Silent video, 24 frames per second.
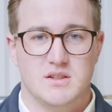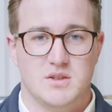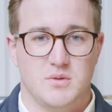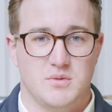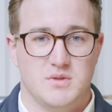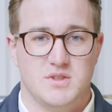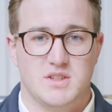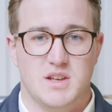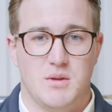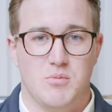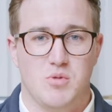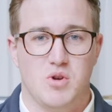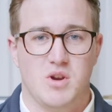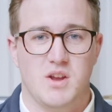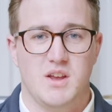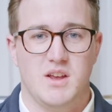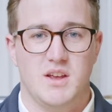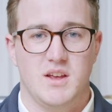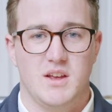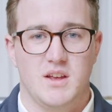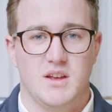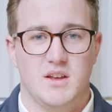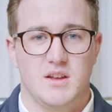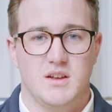So in summary,
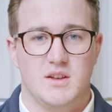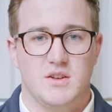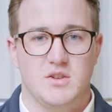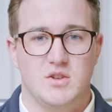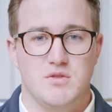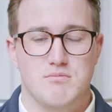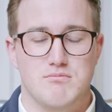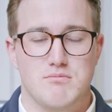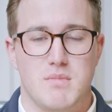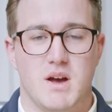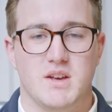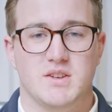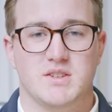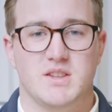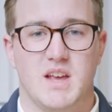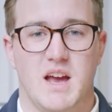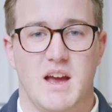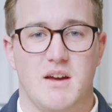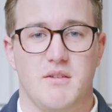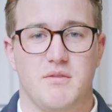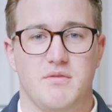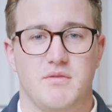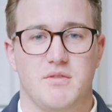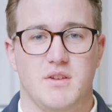you must
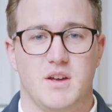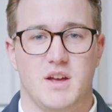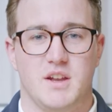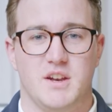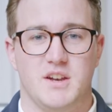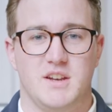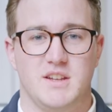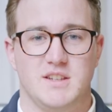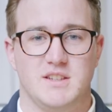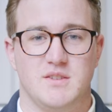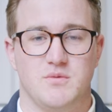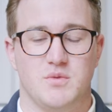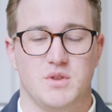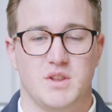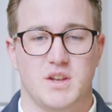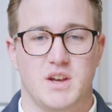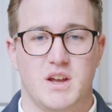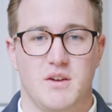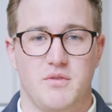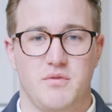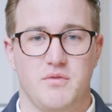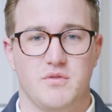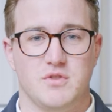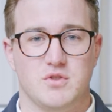have an adhesive with
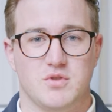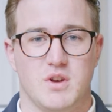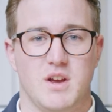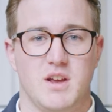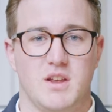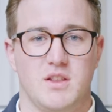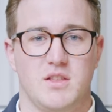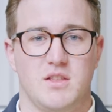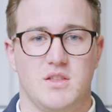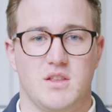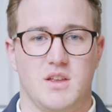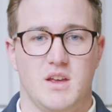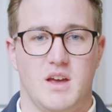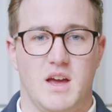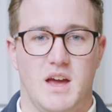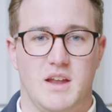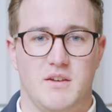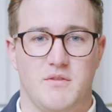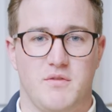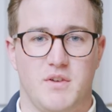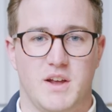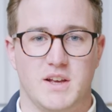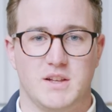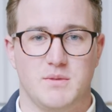enough strength
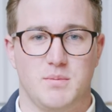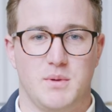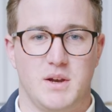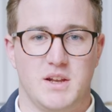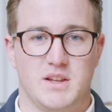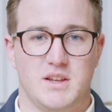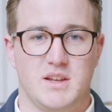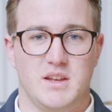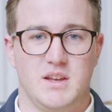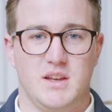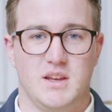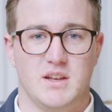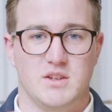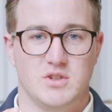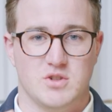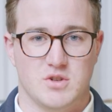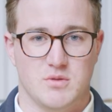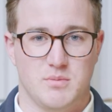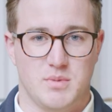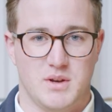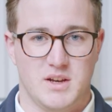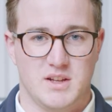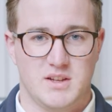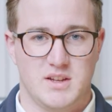and flexibility and
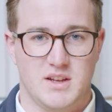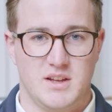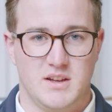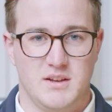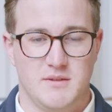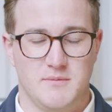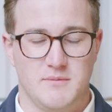durability,